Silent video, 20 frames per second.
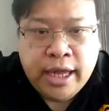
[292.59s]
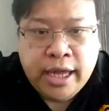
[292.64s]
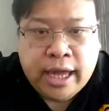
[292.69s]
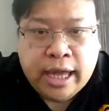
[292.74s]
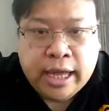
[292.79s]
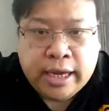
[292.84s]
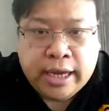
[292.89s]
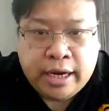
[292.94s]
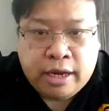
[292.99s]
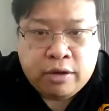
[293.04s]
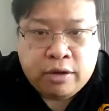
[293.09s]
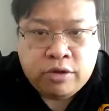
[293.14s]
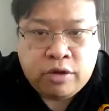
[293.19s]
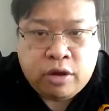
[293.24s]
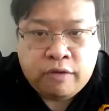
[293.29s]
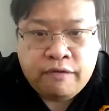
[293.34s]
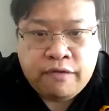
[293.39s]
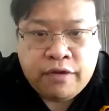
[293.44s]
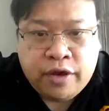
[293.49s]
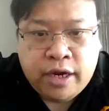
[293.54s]
click on
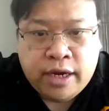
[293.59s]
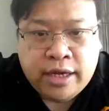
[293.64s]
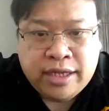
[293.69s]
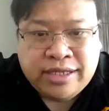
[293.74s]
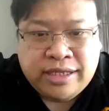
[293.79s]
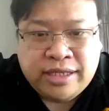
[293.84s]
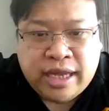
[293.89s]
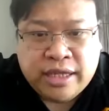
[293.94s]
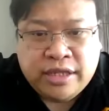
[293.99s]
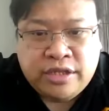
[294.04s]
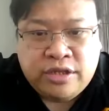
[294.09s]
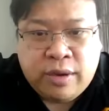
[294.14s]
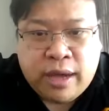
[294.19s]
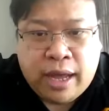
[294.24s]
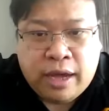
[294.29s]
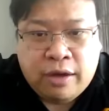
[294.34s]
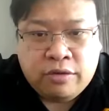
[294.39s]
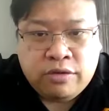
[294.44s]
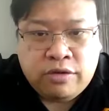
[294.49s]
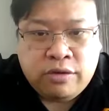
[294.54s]
convert, it sends you
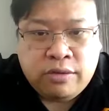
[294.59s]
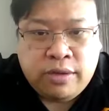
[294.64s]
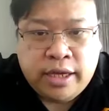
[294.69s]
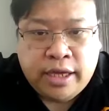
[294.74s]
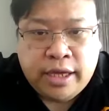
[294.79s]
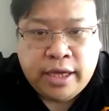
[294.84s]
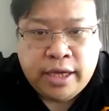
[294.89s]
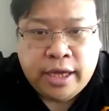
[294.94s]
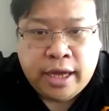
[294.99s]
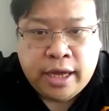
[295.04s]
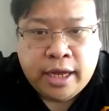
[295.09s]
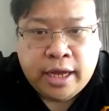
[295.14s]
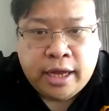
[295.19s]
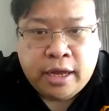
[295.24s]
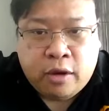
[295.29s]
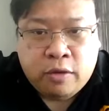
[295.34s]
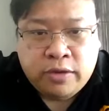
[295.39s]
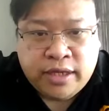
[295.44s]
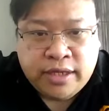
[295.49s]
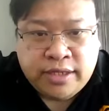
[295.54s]
out to the
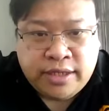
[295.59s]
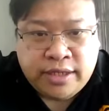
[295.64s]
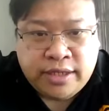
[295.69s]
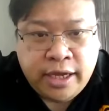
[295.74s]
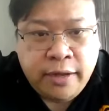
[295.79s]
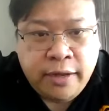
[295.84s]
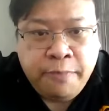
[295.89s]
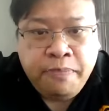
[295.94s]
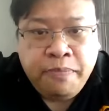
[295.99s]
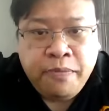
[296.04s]
OTC,